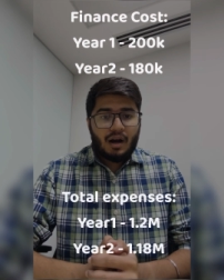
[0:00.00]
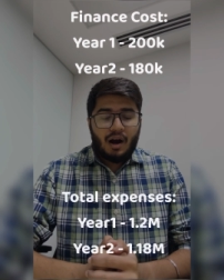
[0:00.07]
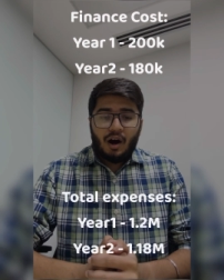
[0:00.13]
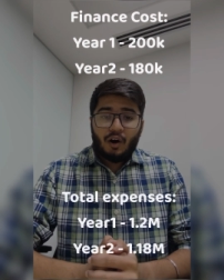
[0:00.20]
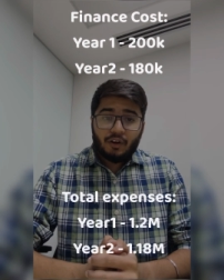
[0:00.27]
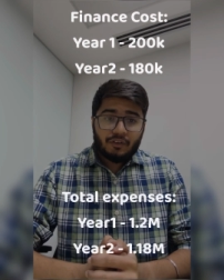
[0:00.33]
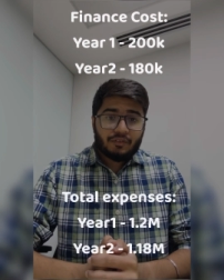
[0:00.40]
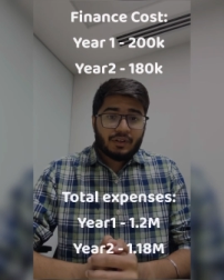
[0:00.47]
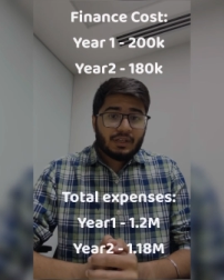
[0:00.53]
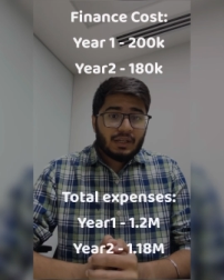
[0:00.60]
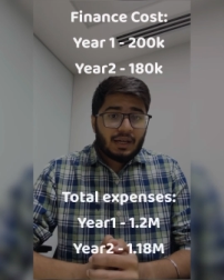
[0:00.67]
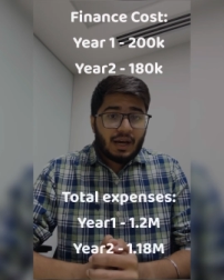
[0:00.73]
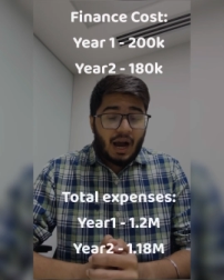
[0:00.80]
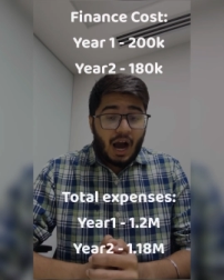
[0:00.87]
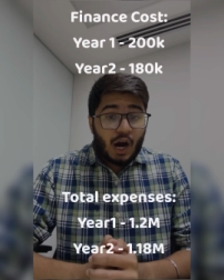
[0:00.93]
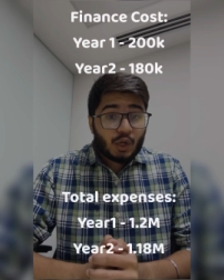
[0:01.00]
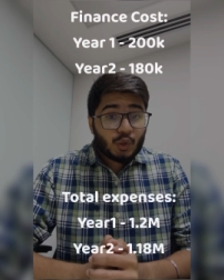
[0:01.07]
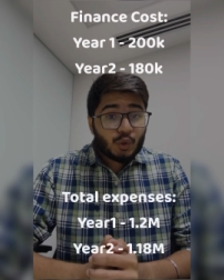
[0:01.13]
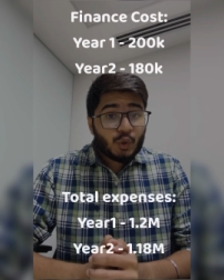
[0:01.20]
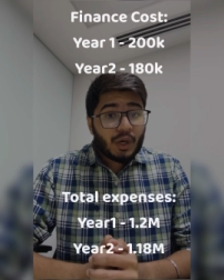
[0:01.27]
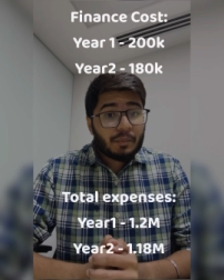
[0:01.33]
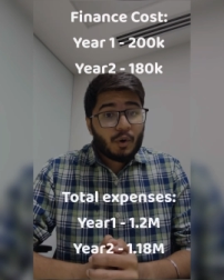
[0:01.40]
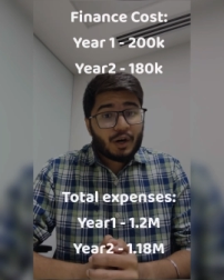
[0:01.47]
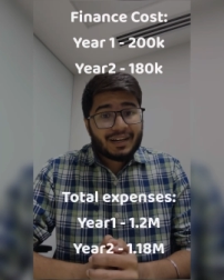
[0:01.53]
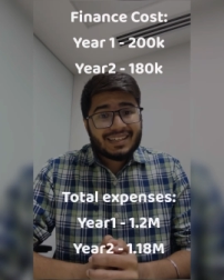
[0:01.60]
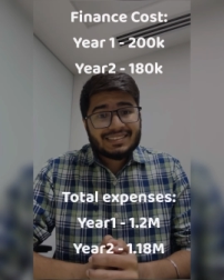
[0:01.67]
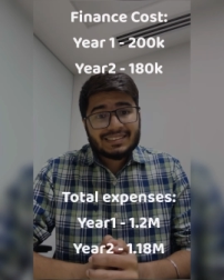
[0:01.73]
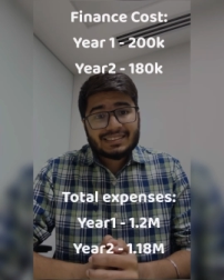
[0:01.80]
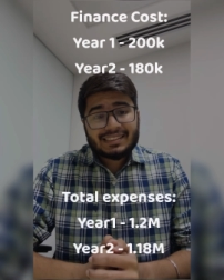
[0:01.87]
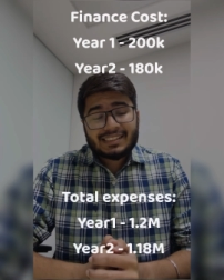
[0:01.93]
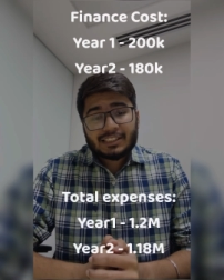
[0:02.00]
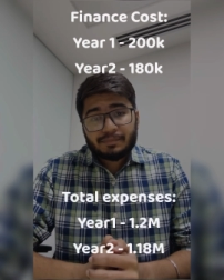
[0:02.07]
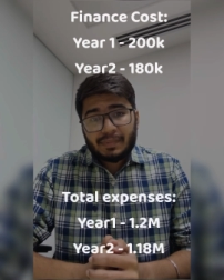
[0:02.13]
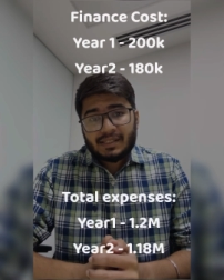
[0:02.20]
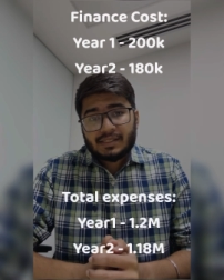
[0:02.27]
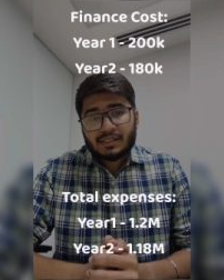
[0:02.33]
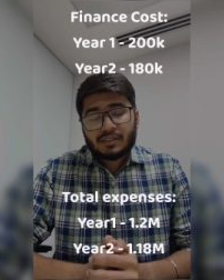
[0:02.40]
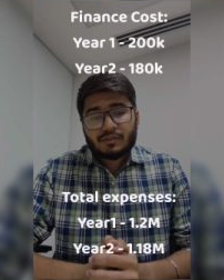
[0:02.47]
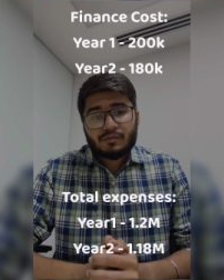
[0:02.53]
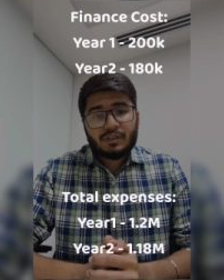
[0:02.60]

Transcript: However, ROU amortization expense